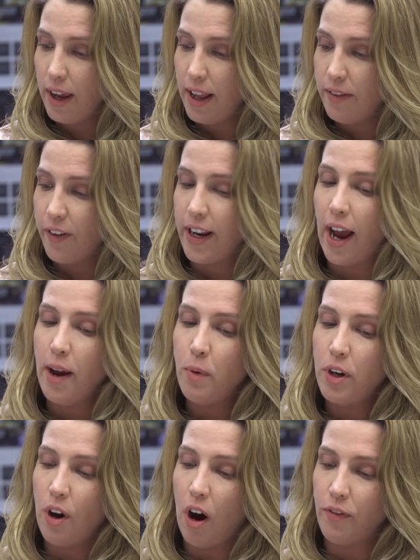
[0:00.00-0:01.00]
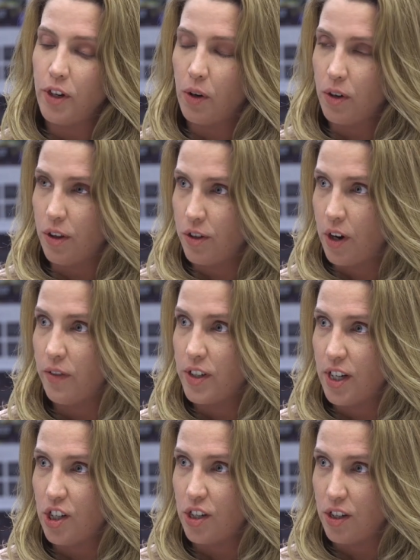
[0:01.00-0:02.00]
It's funny, I would often go into those
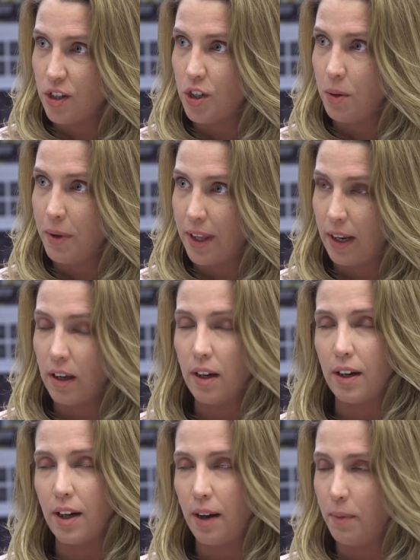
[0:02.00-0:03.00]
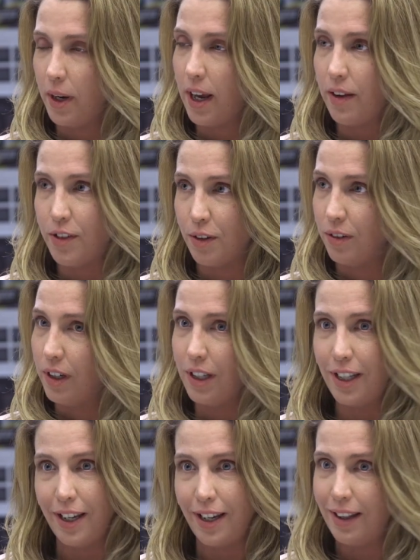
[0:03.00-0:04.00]
conversations assuming that, I'm going to have to
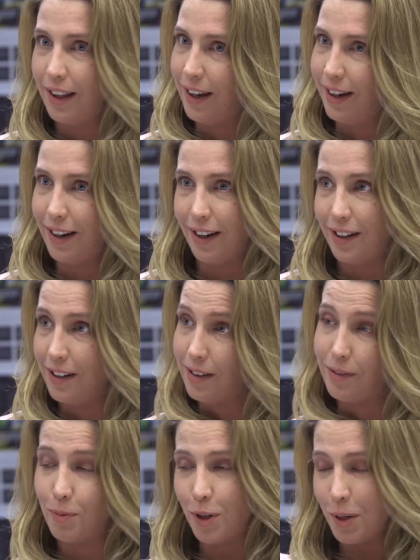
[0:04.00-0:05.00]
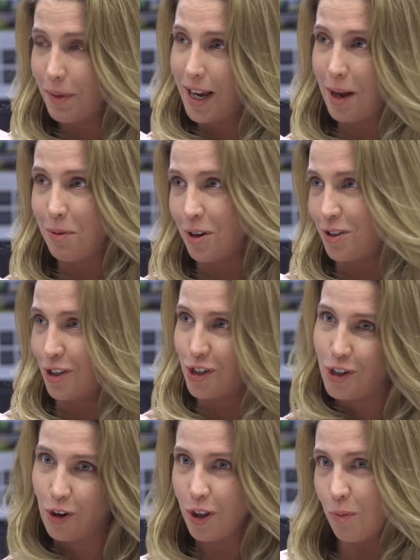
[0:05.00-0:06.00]
really, I'm going to have to put up my elbows and
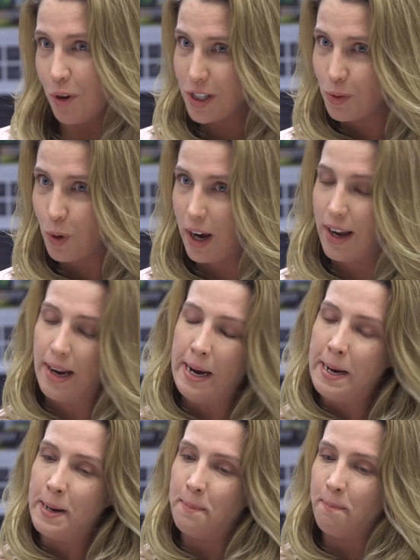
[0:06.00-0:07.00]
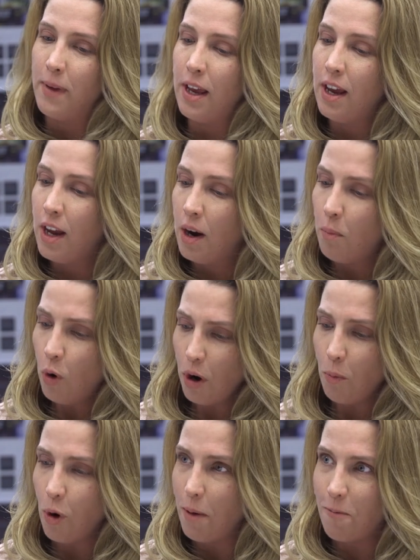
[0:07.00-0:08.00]
show them what's what. More
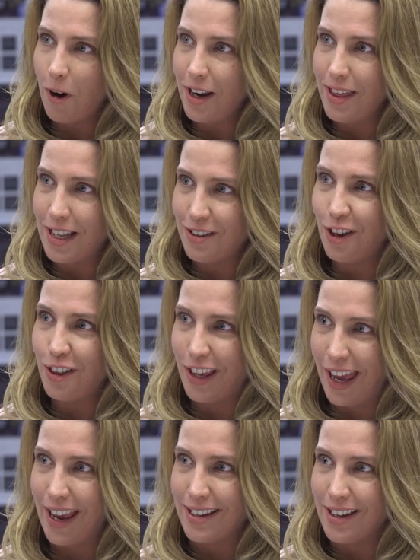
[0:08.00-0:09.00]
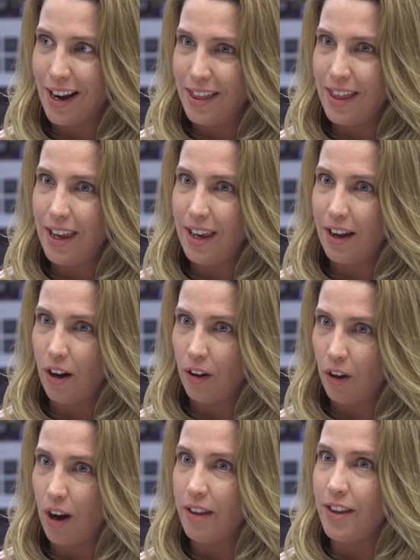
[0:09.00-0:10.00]
and more, I'm finding that's not the case. I think a
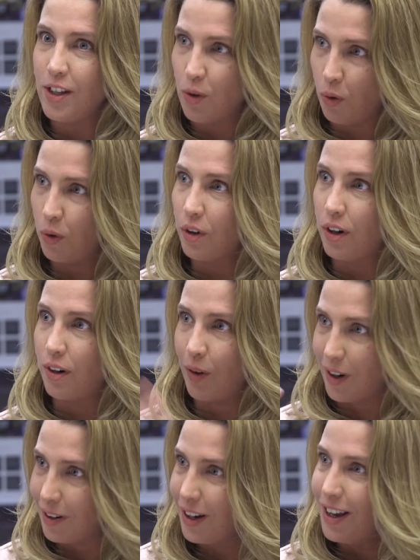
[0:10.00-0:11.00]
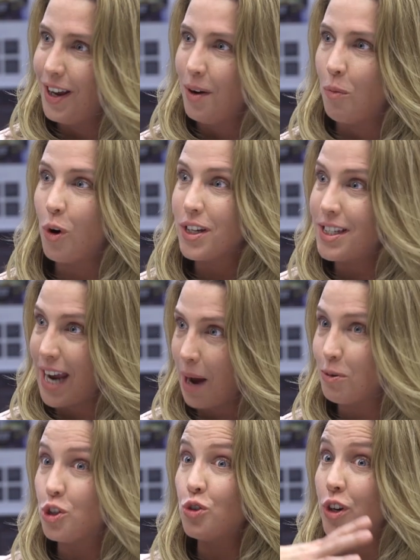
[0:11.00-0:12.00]
lot of these older or more
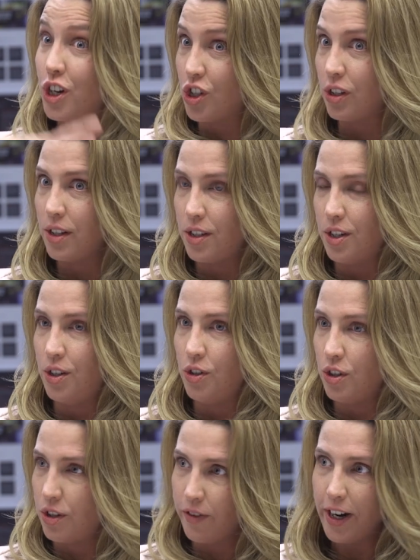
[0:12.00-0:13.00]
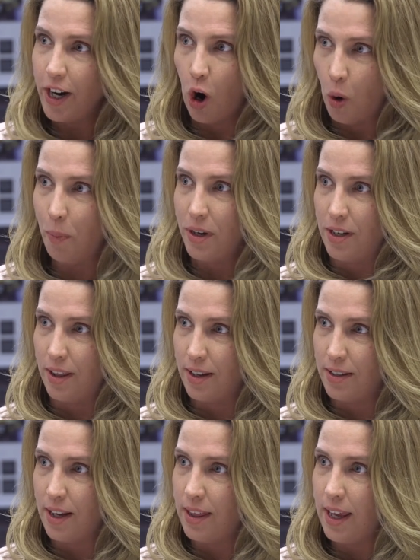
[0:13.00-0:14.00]
established traditional institutions are very open to
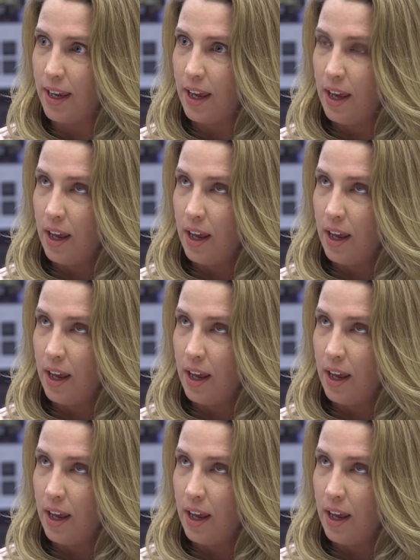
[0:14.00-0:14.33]
this. I think